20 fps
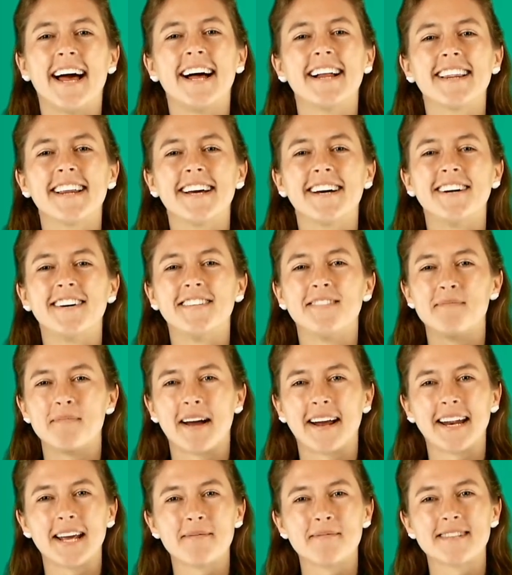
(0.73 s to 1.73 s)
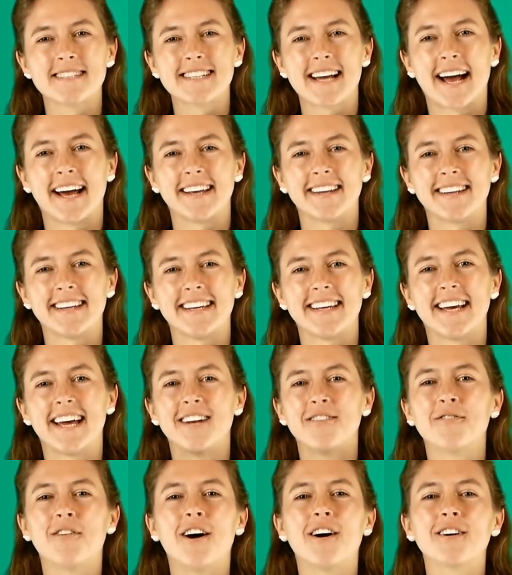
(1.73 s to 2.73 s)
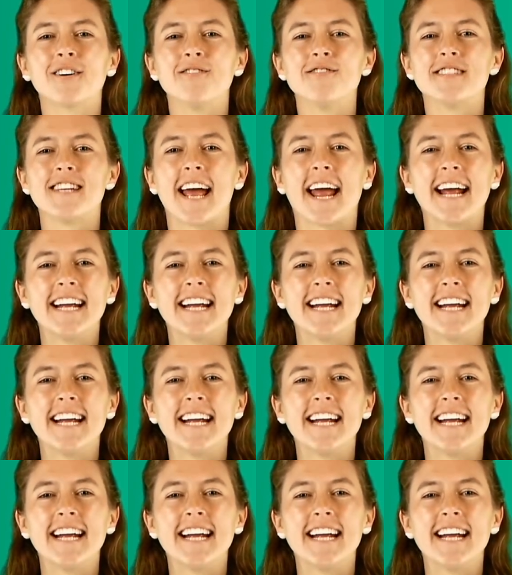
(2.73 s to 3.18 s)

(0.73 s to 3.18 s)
Hello, my name is Kylie, and welcome to